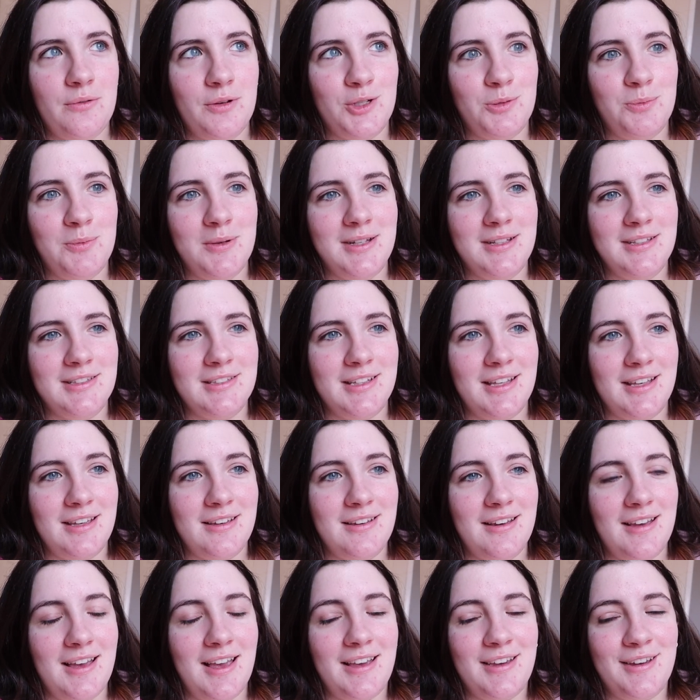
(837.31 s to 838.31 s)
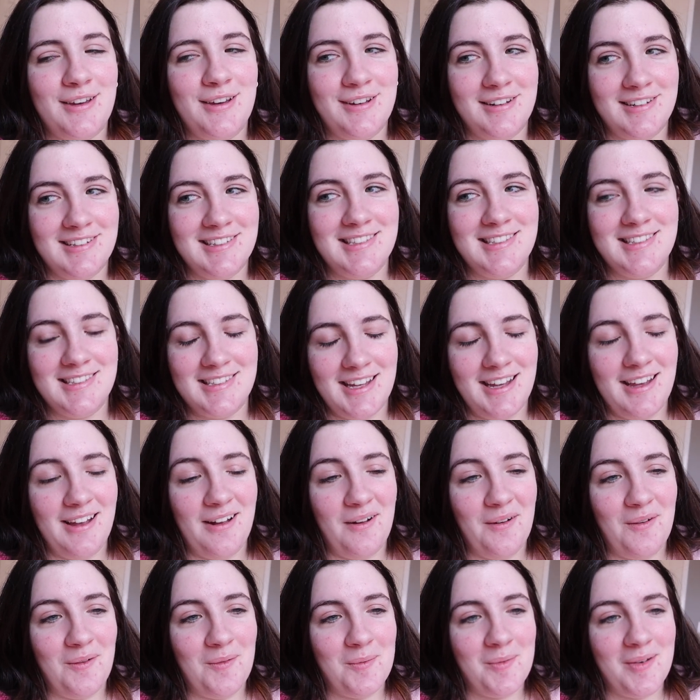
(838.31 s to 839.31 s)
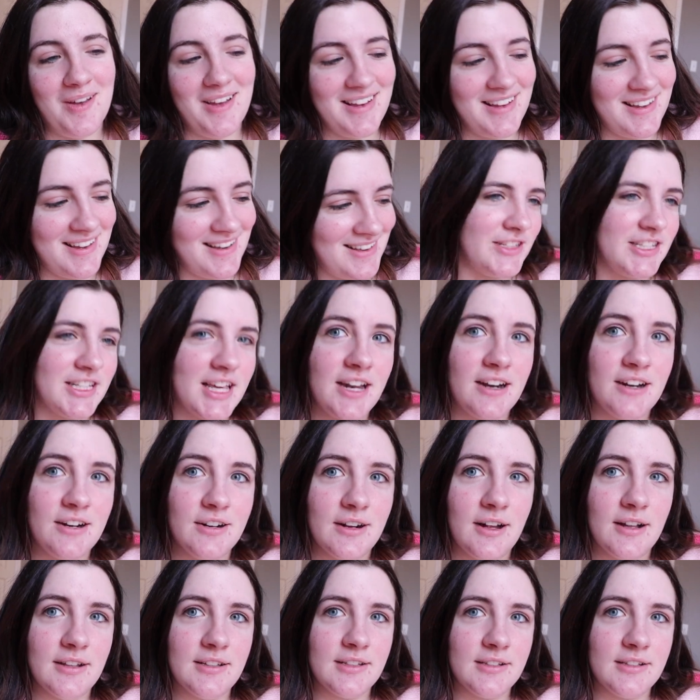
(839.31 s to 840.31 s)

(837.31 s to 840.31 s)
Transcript: which means like I could stay home. So I don't know what I'll